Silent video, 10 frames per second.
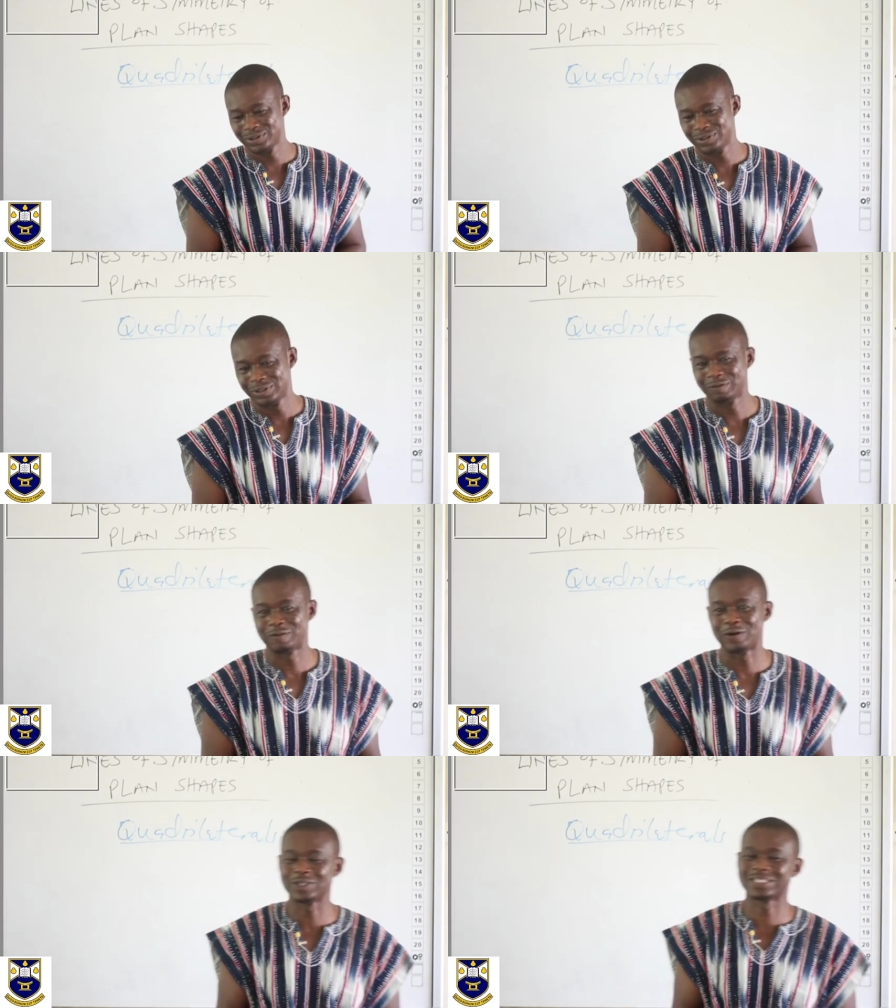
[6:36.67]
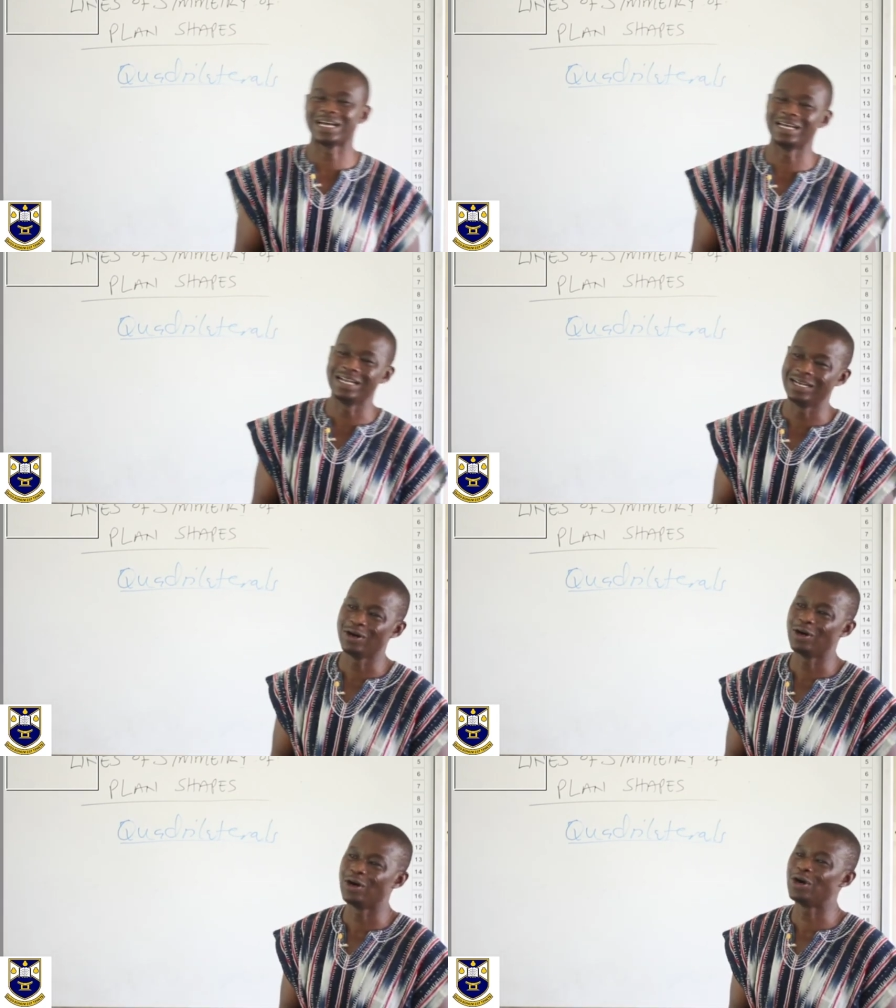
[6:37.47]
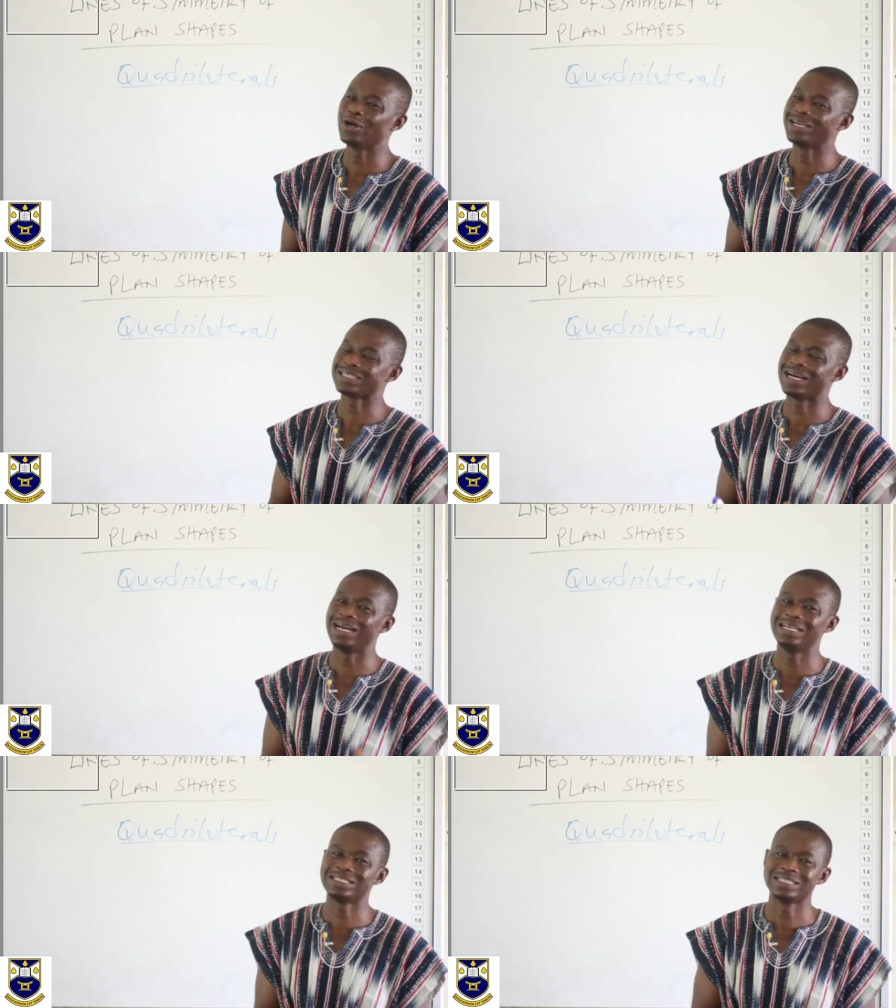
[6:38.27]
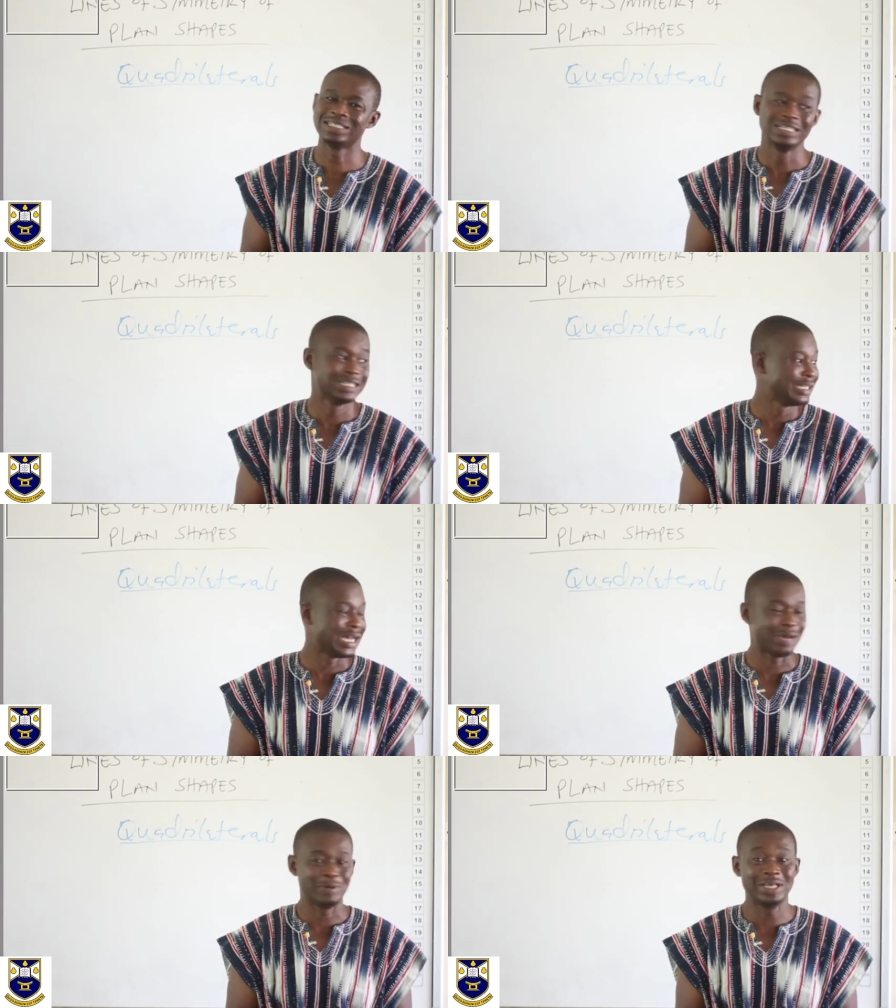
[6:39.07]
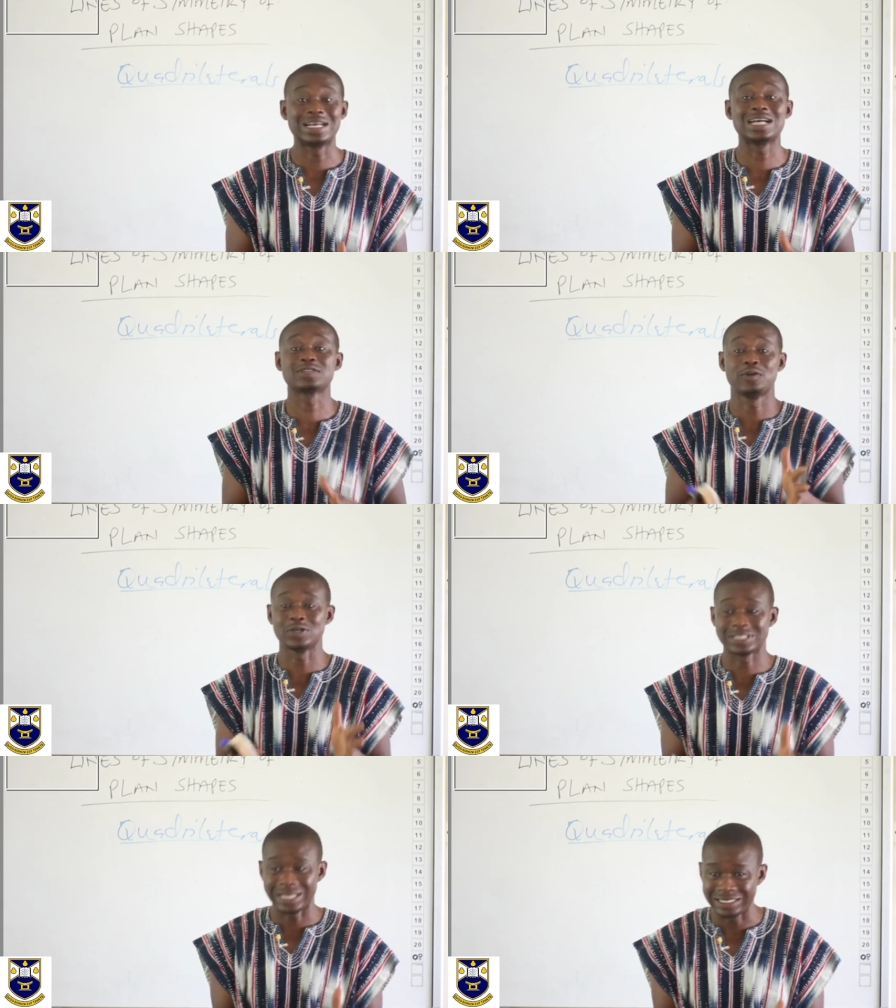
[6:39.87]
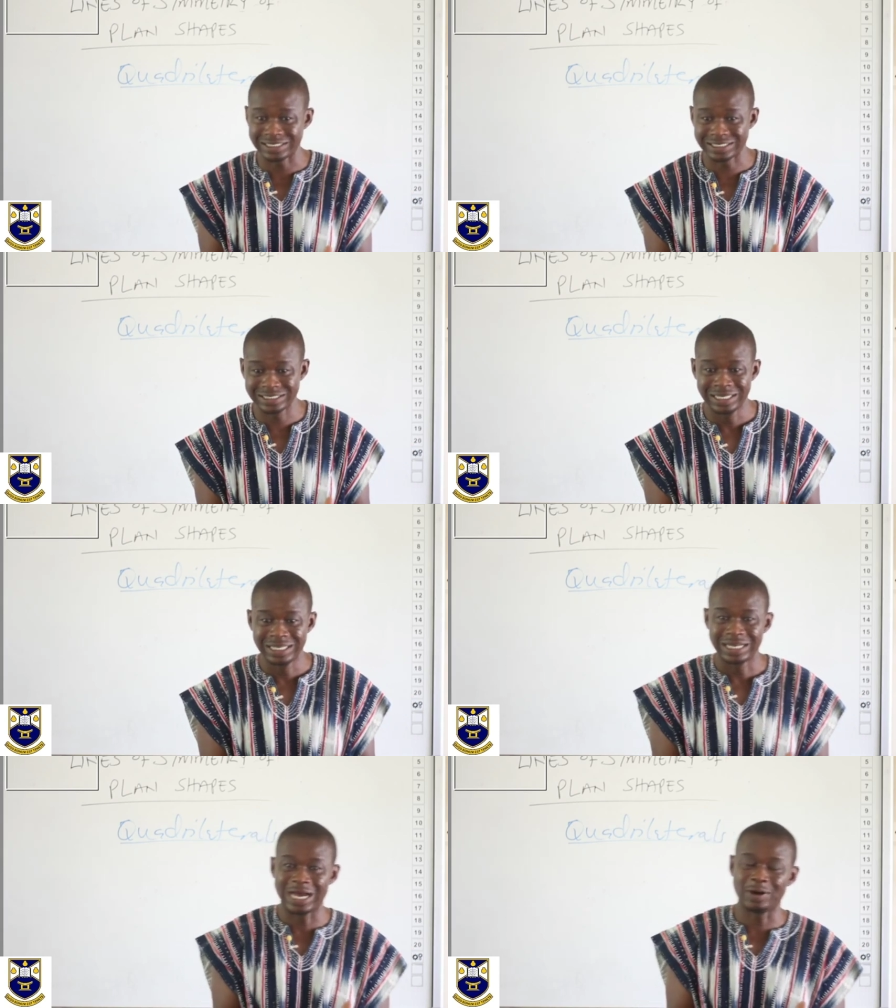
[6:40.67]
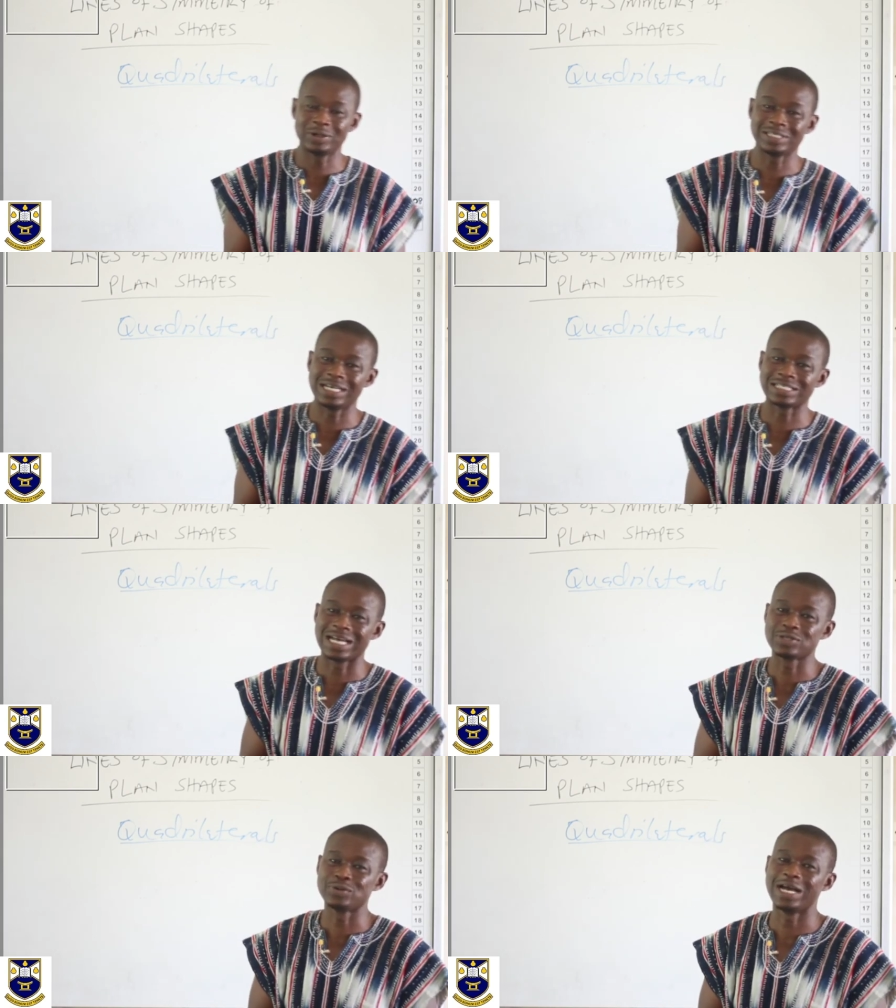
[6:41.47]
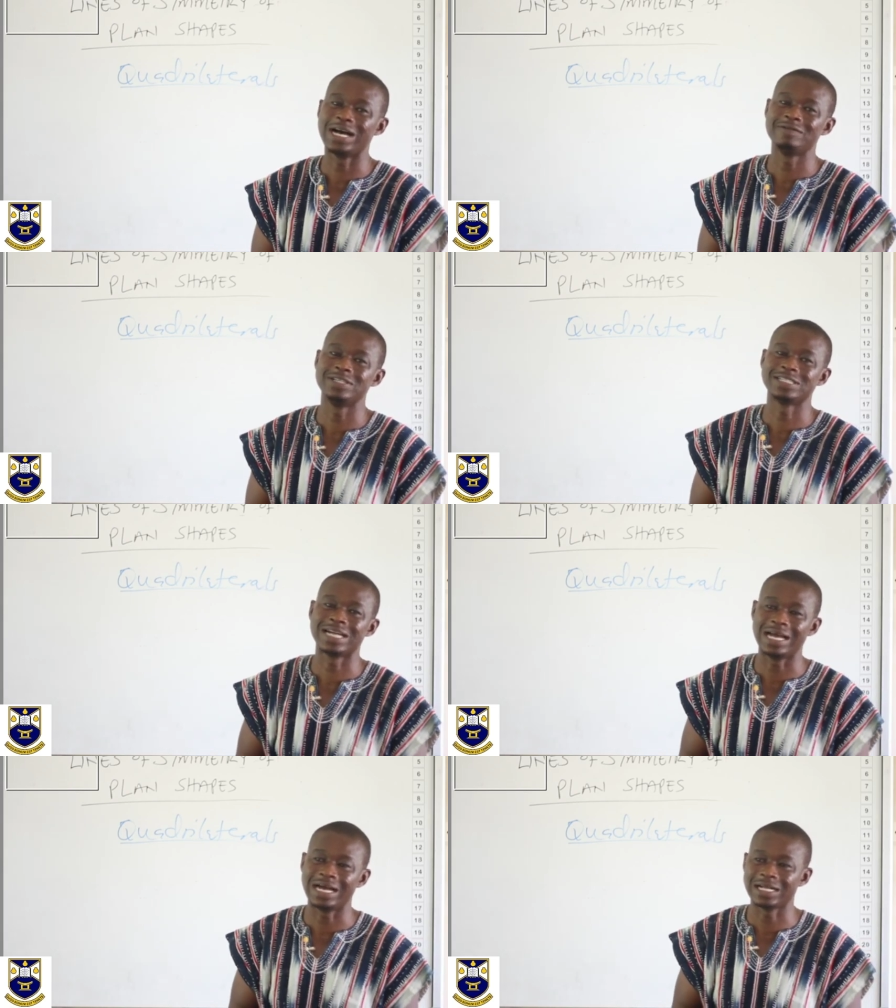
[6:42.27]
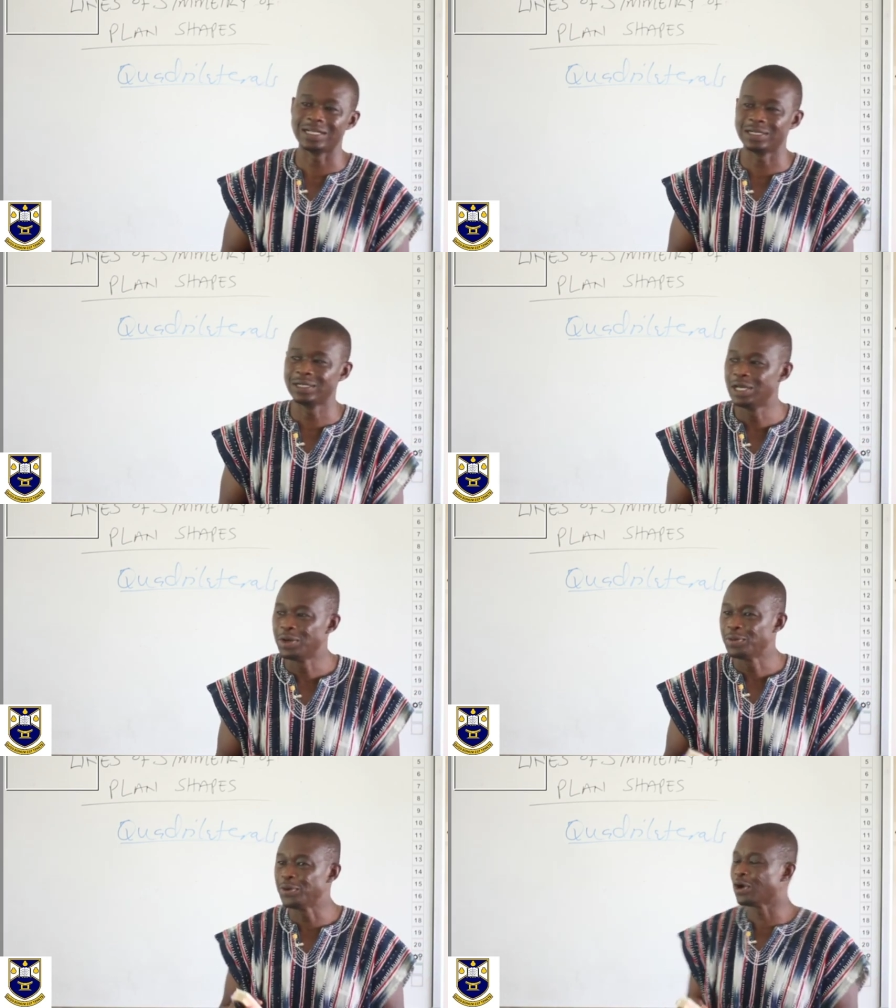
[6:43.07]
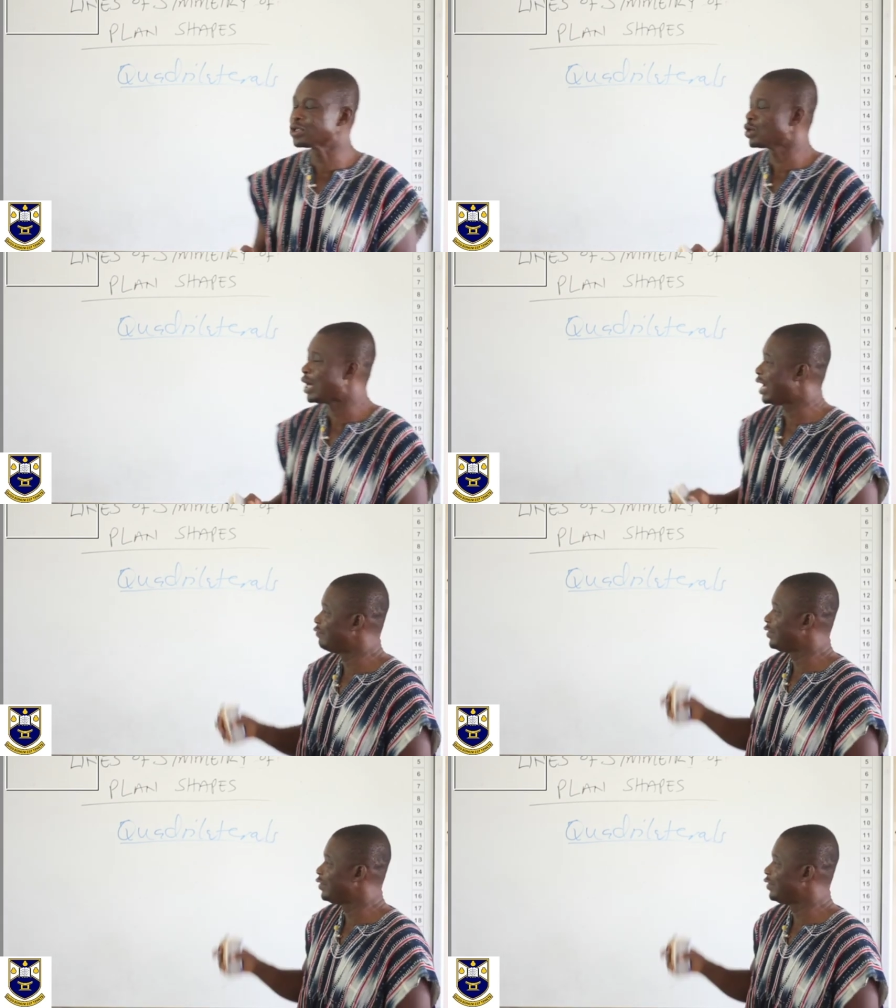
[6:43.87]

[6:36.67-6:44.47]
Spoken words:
Four-sided. All the sides. I mean, it has four sides. Now, just as we have in triangle, we also have